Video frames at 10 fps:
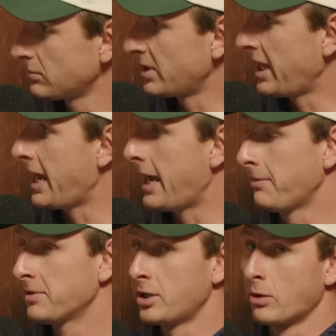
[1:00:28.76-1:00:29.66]
Bont,
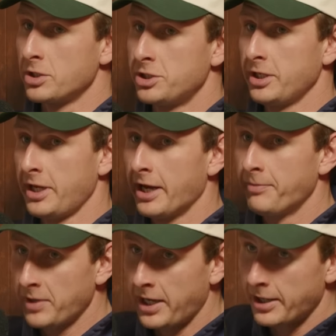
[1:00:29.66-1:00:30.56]
yeah, we get old Treloar, shit
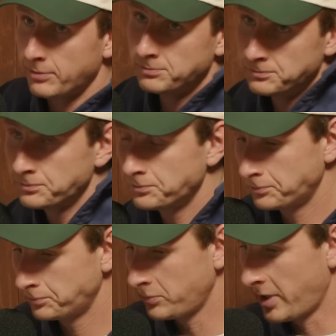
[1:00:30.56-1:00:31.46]
now. Yeah,
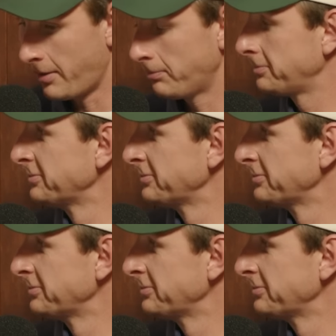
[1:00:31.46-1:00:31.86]
Libba. I mean, they've yep. got